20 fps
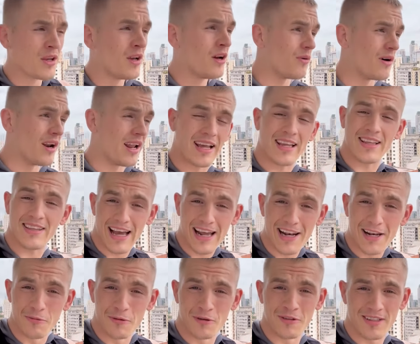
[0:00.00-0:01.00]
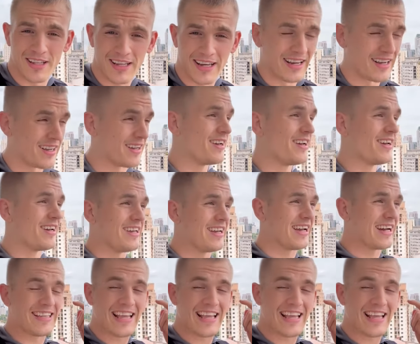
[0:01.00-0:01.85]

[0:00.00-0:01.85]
Well, I can tell you one thing. Yeah,